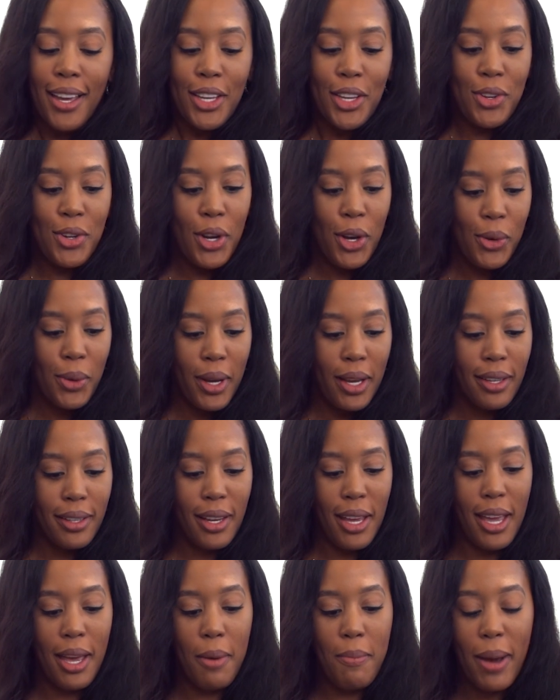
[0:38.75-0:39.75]
You know what?
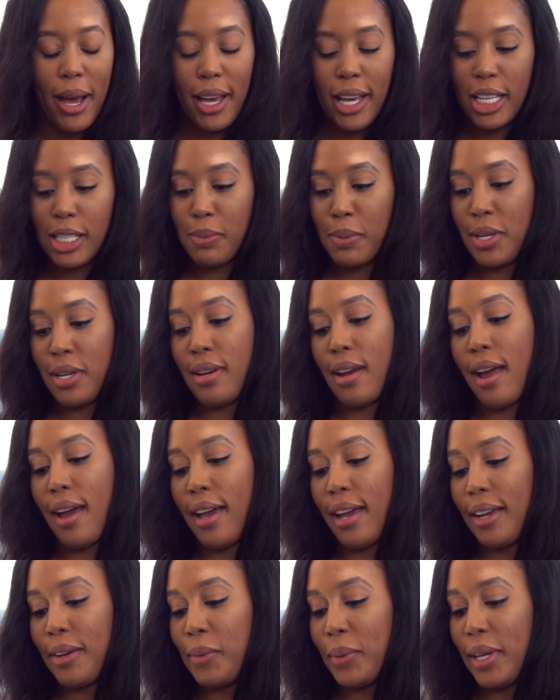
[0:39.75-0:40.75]
My husband and
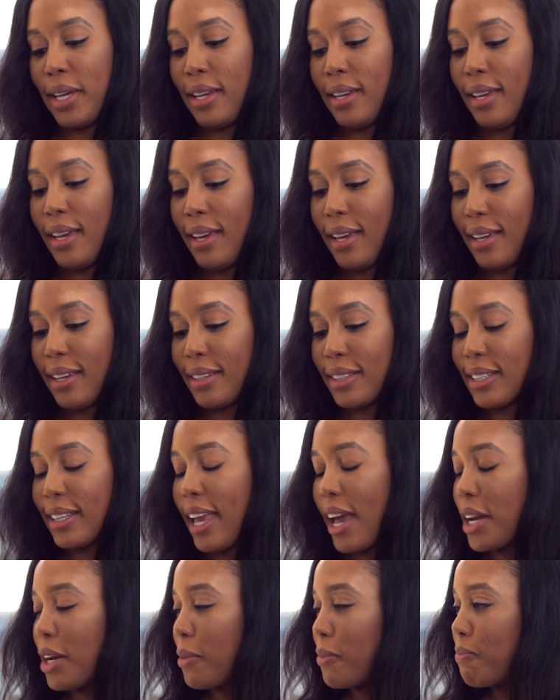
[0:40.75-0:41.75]
I, we
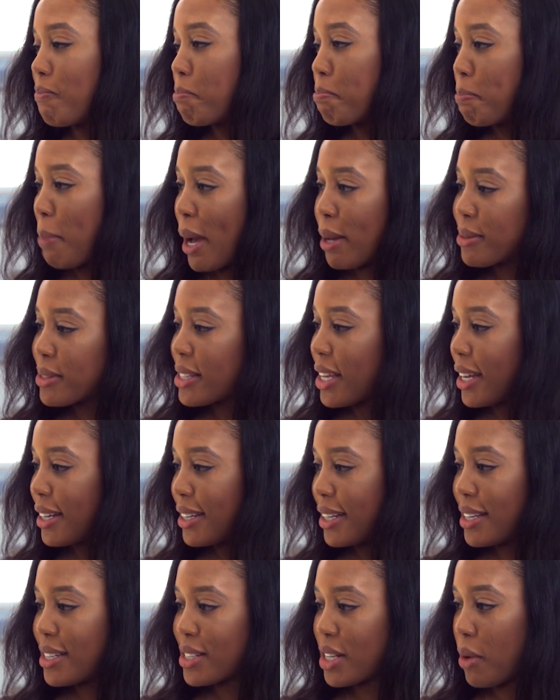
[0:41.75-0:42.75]
kind of bounced
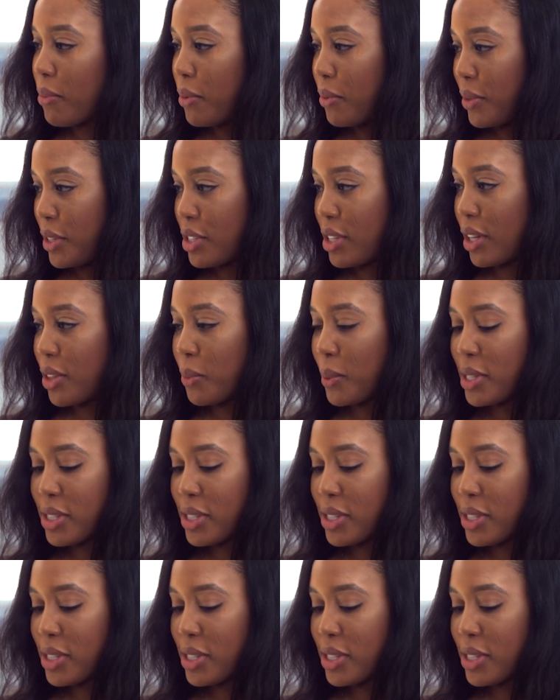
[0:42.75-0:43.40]
ideas off of each other.